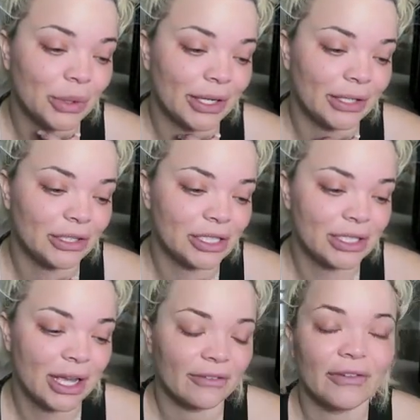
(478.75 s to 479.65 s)
and
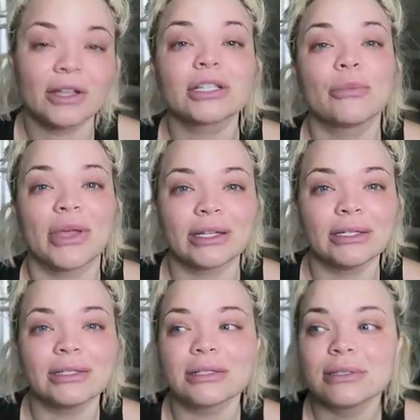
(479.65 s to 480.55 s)
just, I felt
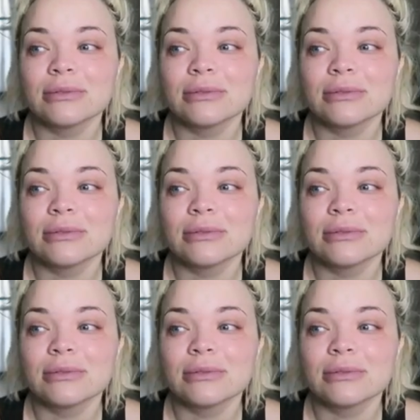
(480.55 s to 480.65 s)
abandoned.